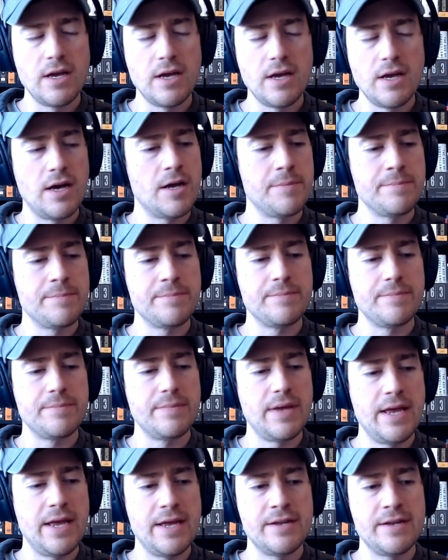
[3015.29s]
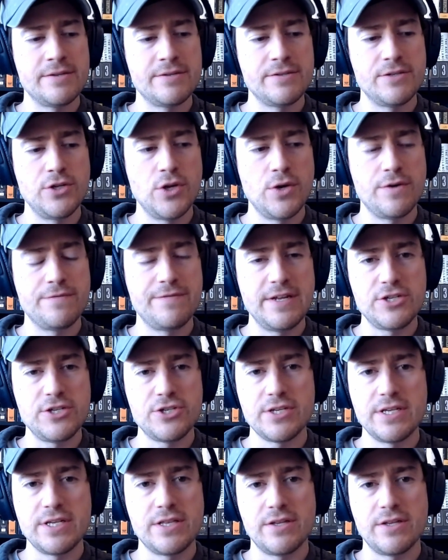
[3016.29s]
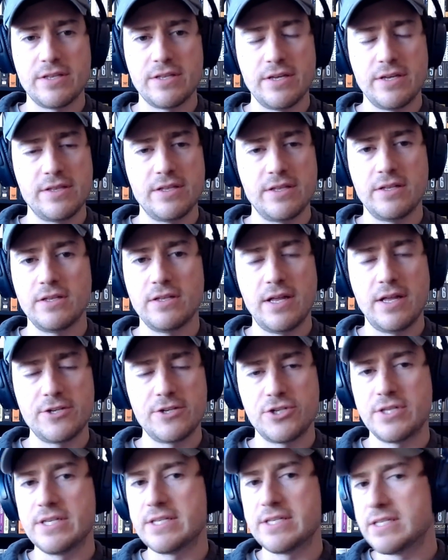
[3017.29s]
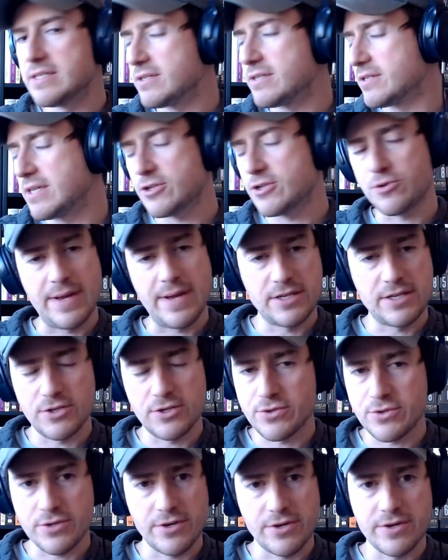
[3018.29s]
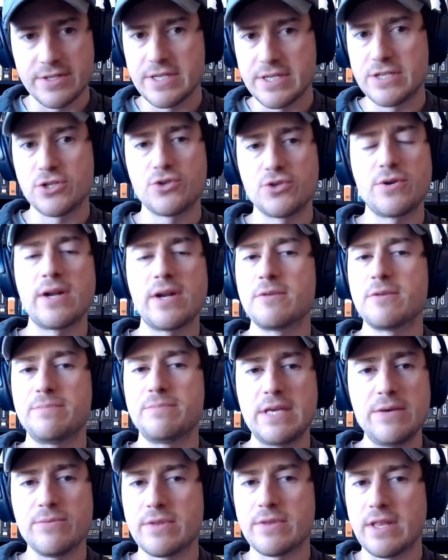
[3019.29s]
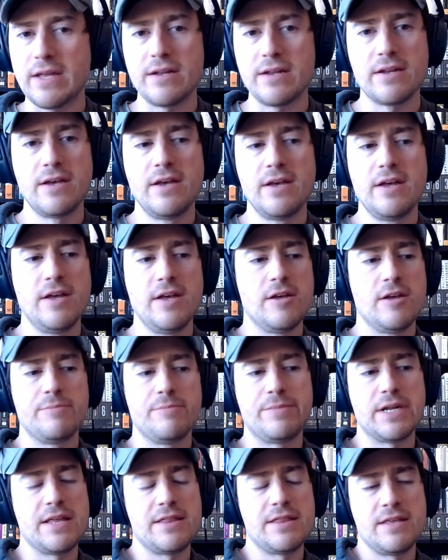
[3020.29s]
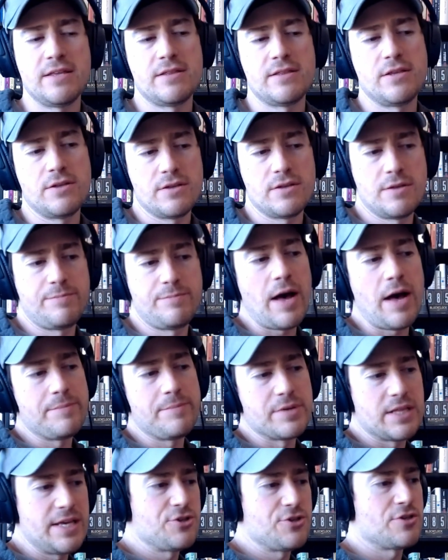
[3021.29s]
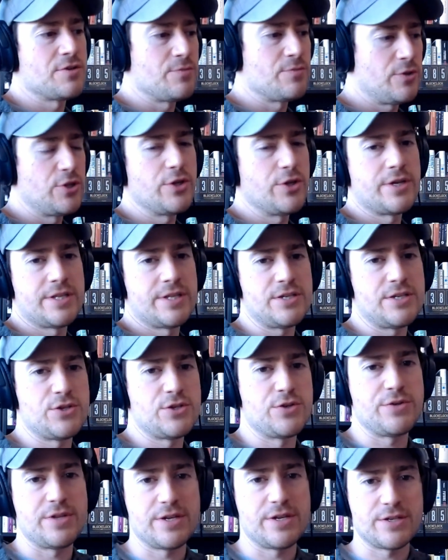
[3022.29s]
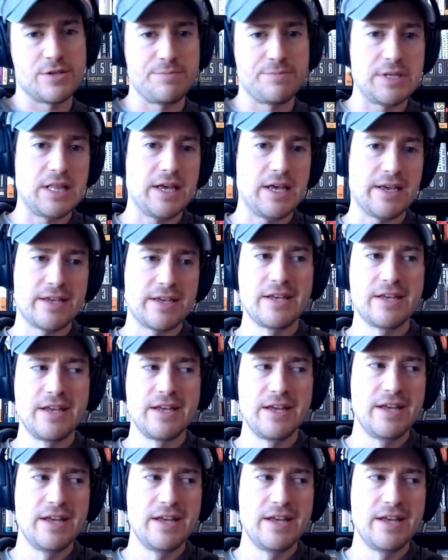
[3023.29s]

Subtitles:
And eventually they'll launch these central bank digital currencies and try to compete with it. But I think the population will look at these two things and be like,